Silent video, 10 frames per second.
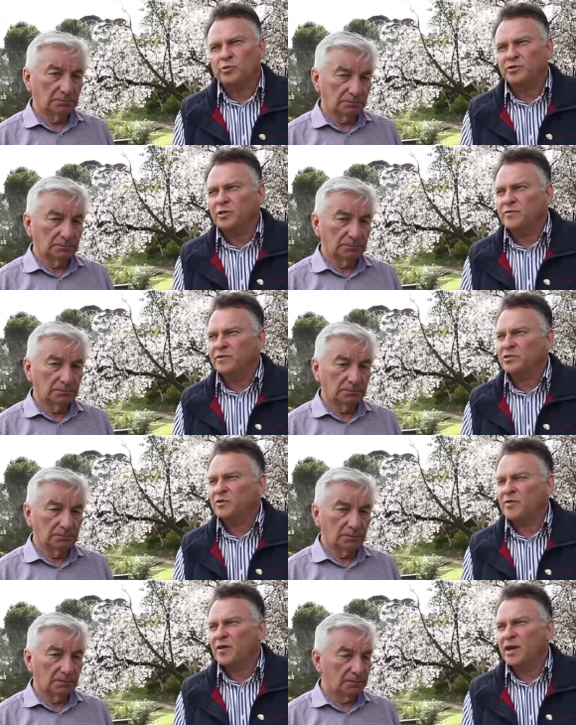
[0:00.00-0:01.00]
Speaker 1: Reserve in
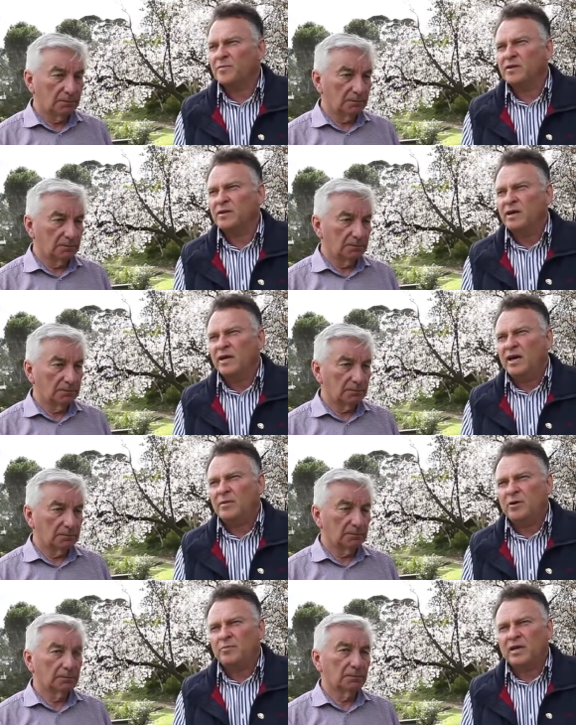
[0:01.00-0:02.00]
Strathalbyn. And our
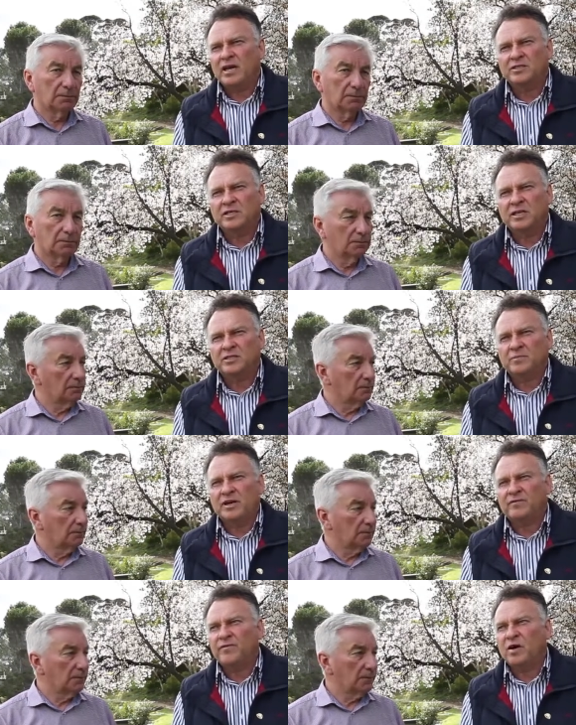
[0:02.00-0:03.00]
population here is
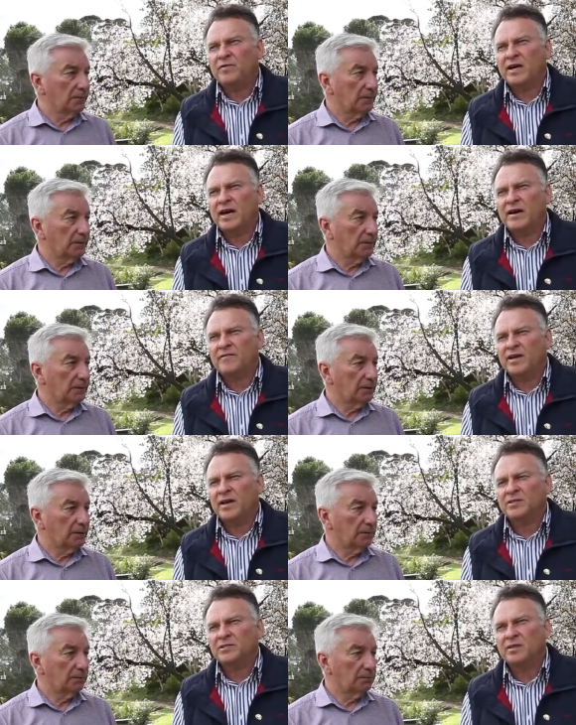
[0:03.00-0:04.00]
about five and a half
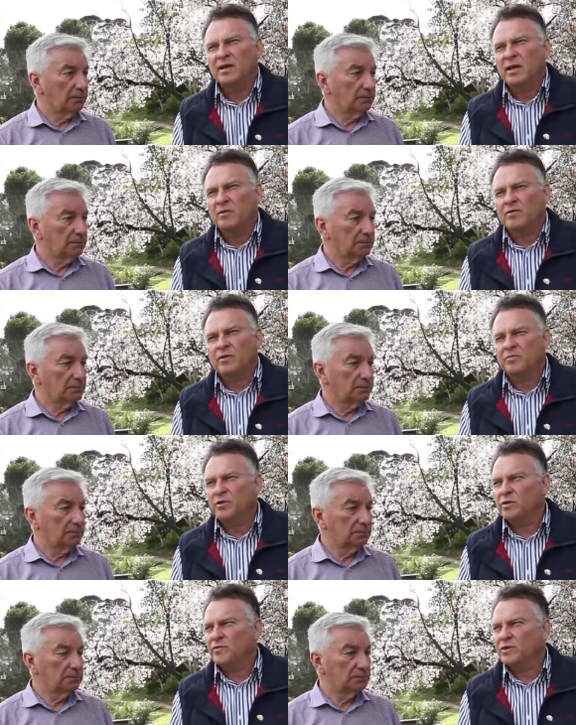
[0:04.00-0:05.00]
thousand. We've got
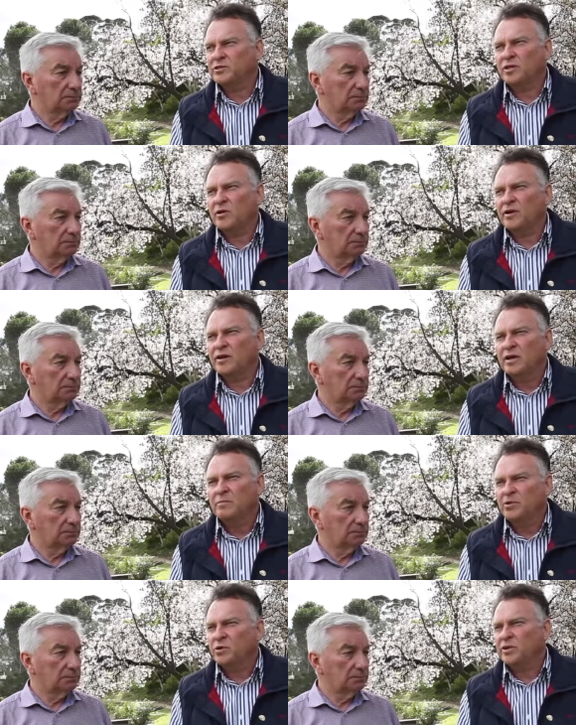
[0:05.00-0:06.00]
beautiful historic
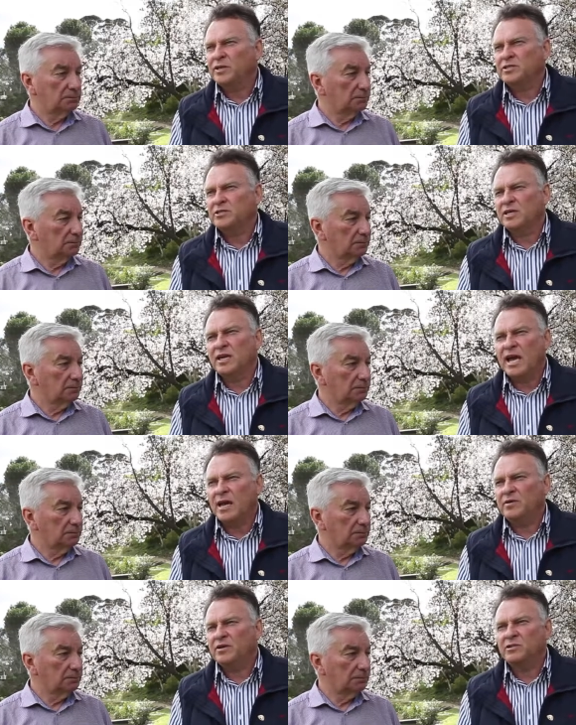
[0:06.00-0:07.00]
buildings. The
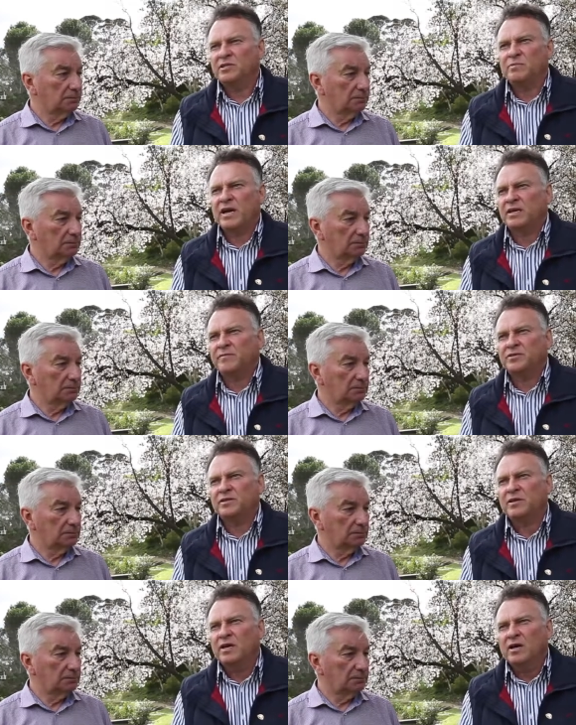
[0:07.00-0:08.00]
ambience is
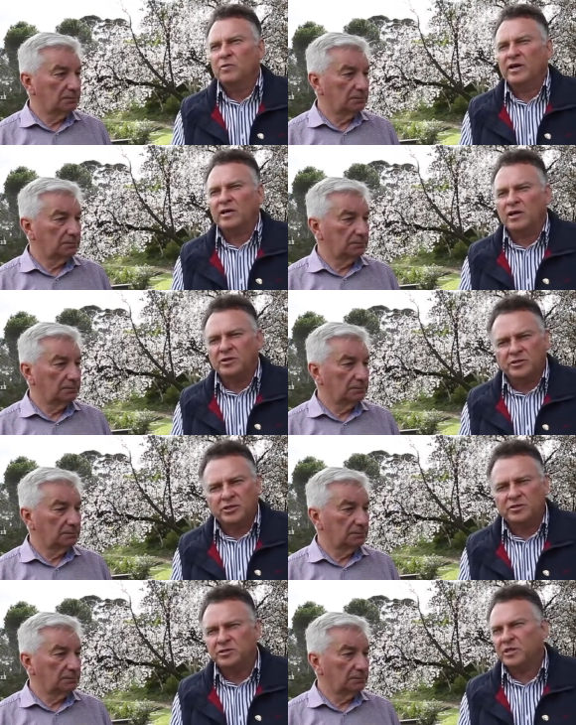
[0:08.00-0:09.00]
magnificent. We get a lot of
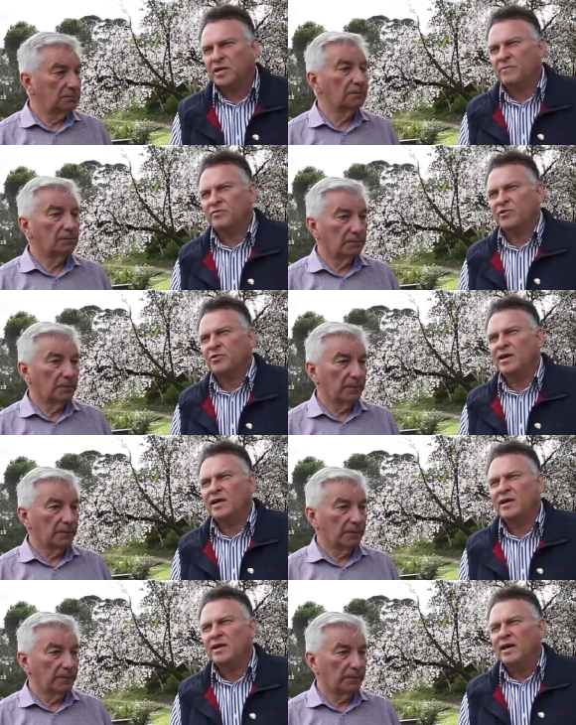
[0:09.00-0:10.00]
tourists that come through
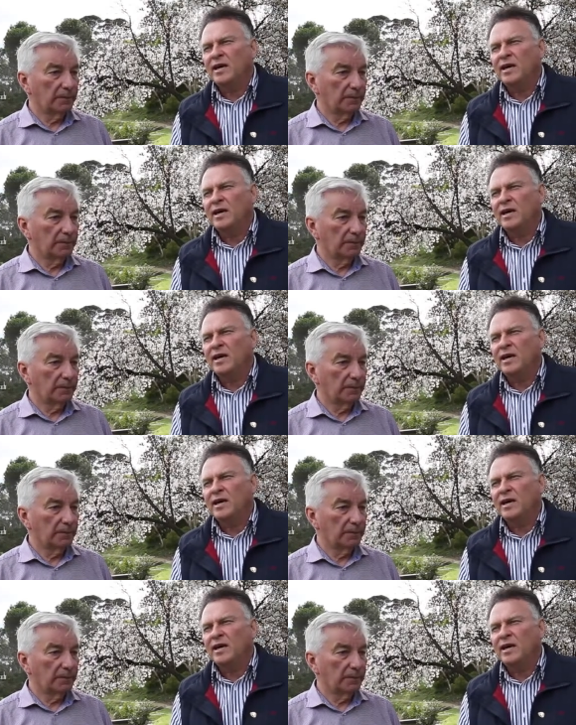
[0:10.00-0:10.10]
here.